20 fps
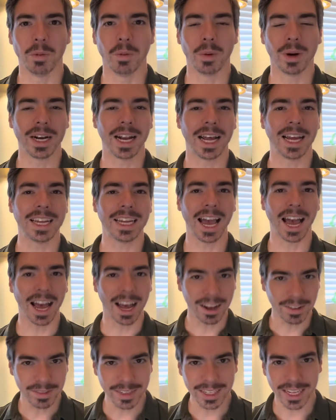what I
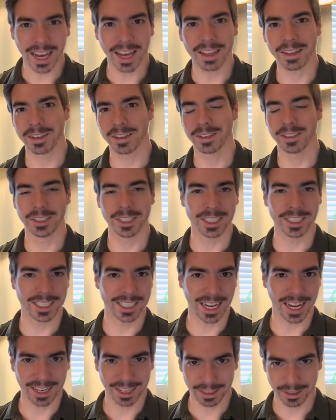have gathered just
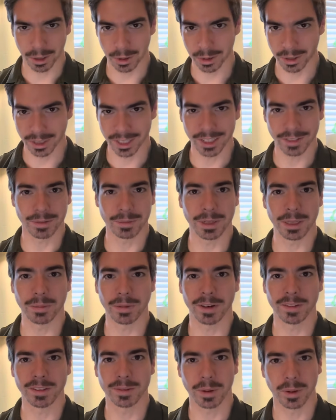anecdotally from
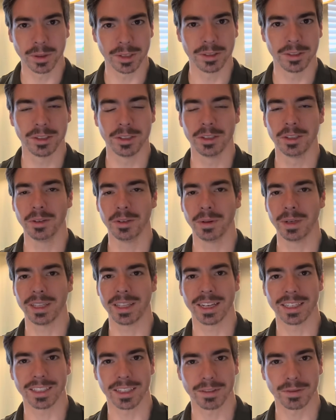people I've spoken to and
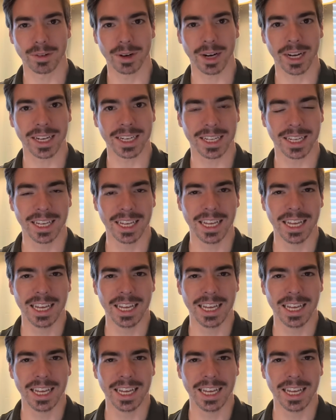things I've read